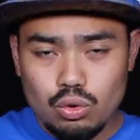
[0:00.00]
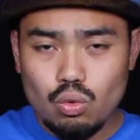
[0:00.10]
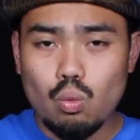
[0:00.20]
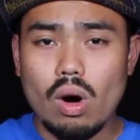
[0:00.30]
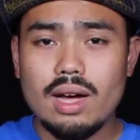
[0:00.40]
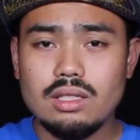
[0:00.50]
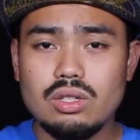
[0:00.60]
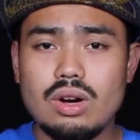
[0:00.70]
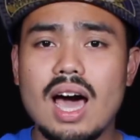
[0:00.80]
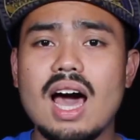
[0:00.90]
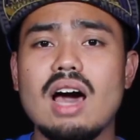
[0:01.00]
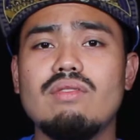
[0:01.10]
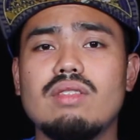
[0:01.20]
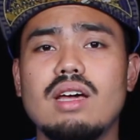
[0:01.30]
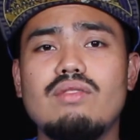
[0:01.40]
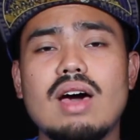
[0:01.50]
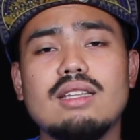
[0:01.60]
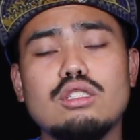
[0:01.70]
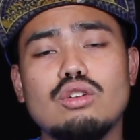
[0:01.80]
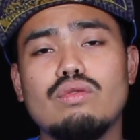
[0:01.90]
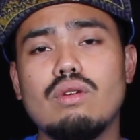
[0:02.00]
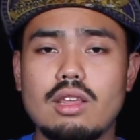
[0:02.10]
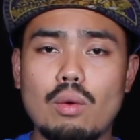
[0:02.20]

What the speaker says: you want to have the advantage of the